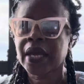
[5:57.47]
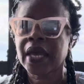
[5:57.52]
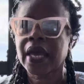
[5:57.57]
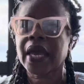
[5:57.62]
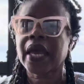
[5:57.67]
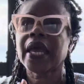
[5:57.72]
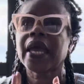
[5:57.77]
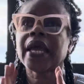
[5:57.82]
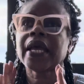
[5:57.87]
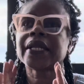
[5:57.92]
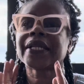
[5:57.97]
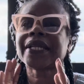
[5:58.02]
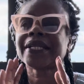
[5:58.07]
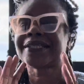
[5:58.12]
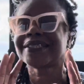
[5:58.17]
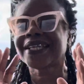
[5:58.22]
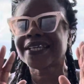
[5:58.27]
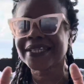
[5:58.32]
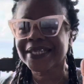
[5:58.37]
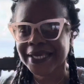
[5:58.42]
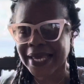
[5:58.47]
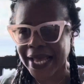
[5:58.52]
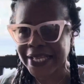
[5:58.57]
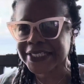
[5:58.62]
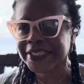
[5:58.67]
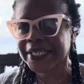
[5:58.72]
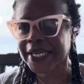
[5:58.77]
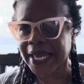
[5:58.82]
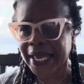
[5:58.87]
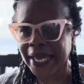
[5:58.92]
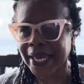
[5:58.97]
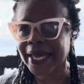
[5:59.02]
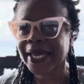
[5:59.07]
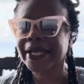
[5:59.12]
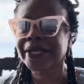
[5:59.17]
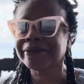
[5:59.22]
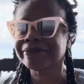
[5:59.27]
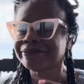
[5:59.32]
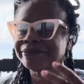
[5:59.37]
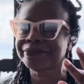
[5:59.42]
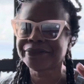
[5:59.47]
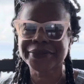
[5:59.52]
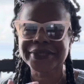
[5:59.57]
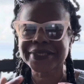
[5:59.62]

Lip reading: And then in Ketchikan, we